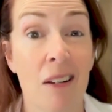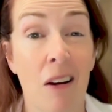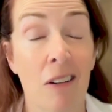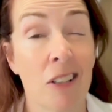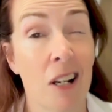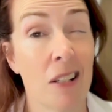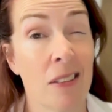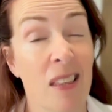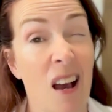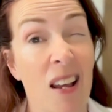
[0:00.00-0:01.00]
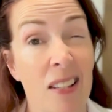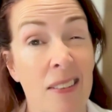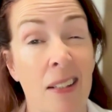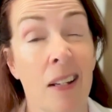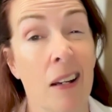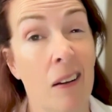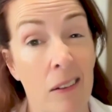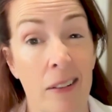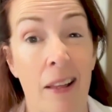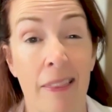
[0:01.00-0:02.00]
are just the icing
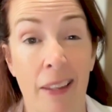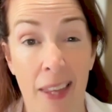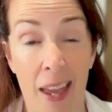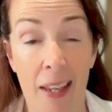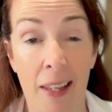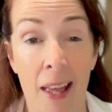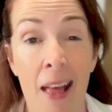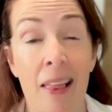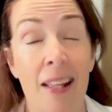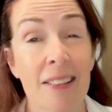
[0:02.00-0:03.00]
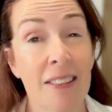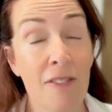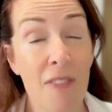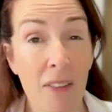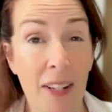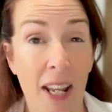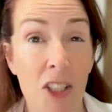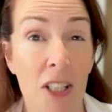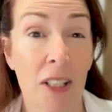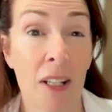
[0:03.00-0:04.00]
on the cake. It's the
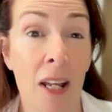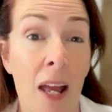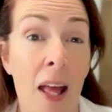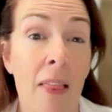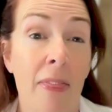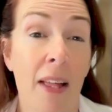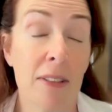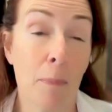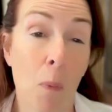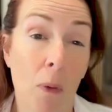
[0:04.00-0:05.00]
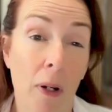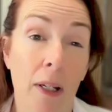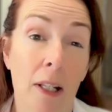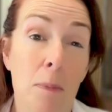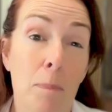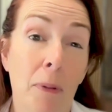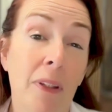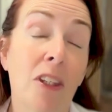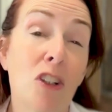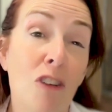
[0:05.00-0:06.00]
foundation that's important. It's
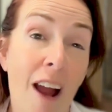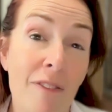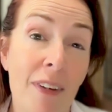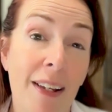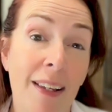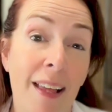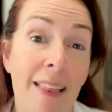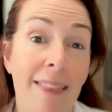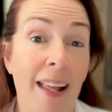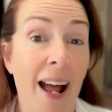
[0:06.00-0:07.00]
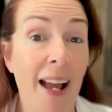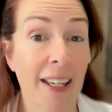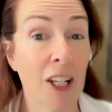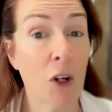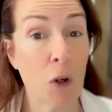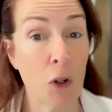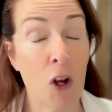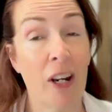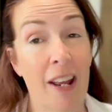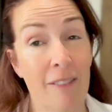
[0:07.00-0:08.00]
building the traffic that I can earn
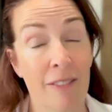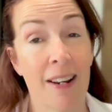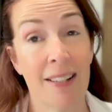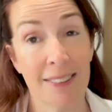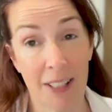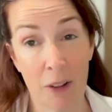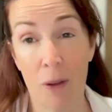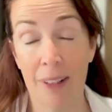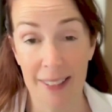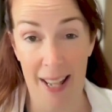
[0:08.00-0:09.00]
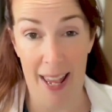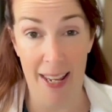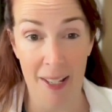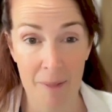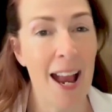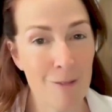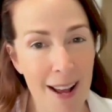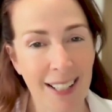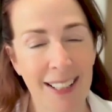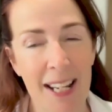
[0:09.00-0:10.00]
on every single day.
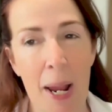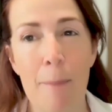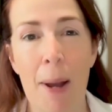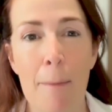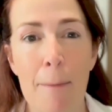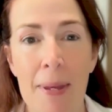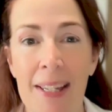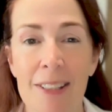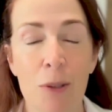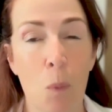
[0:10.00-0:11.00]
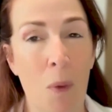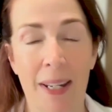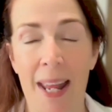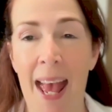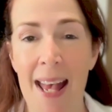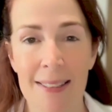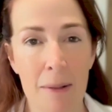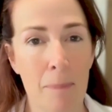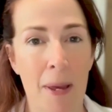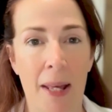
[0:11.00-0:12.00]
Ironically, my biggest win
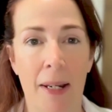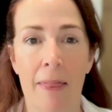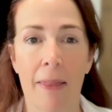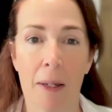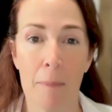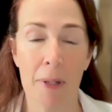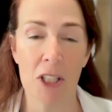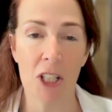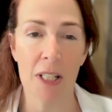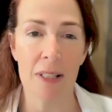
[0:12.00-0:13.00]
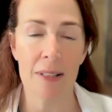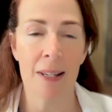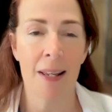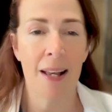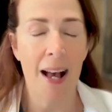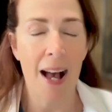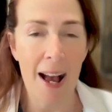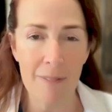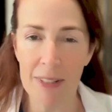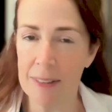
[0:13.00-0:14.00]
hasn't been the commissions.
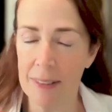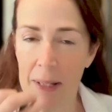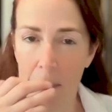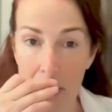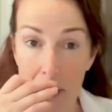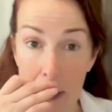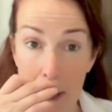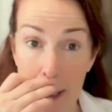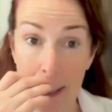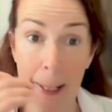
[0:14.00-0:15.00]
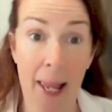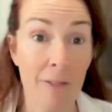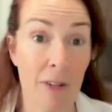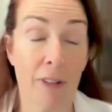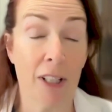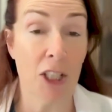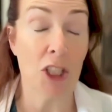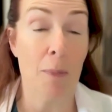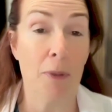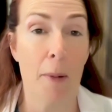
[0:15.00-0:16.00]
Obviously, we see that they haven't really
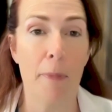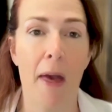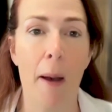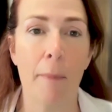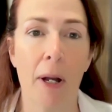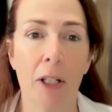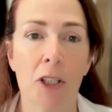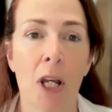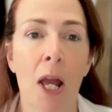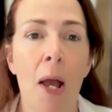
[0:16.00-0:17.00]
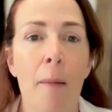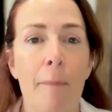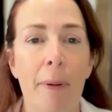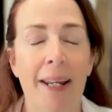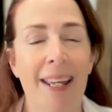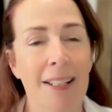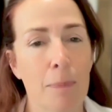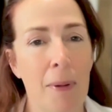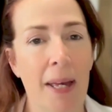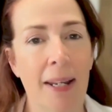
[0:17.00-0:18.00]
jumped up that much, but
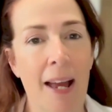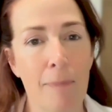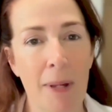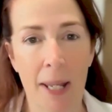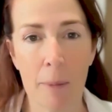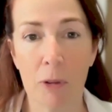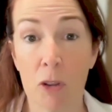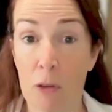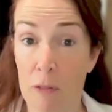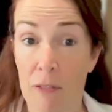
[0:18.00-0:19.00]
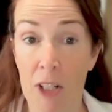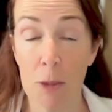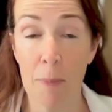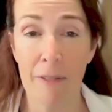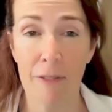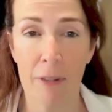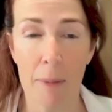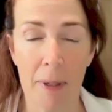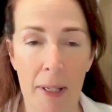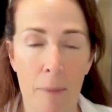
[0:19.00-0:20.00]
I've been able to finish my
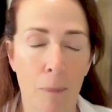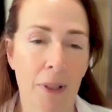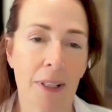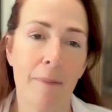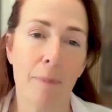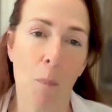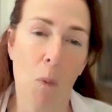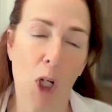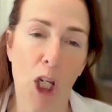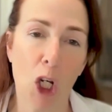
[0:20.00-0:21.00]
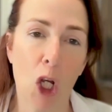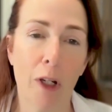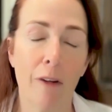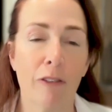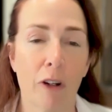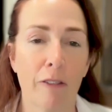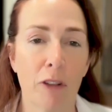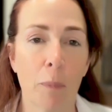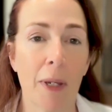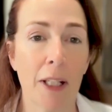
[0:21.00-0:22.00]
freebie, which I've been working on for a
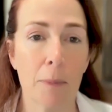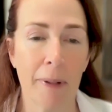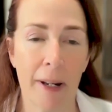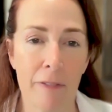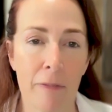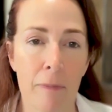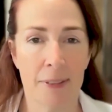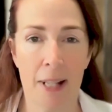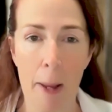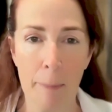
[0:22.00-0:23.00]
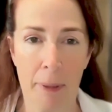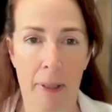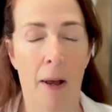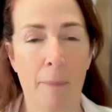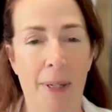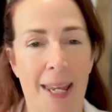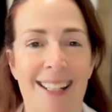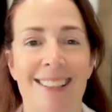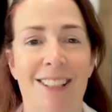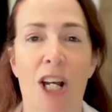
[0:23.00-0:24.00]
few weeks, but I've stopped
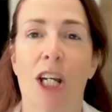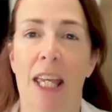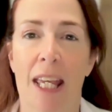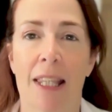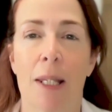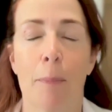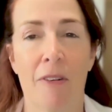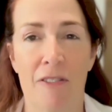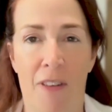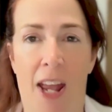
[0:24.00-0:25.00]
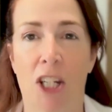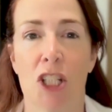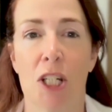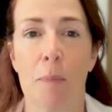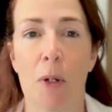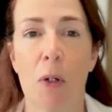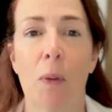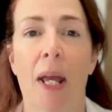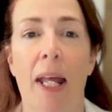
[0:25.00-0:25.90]
getting stuck in the perfection mode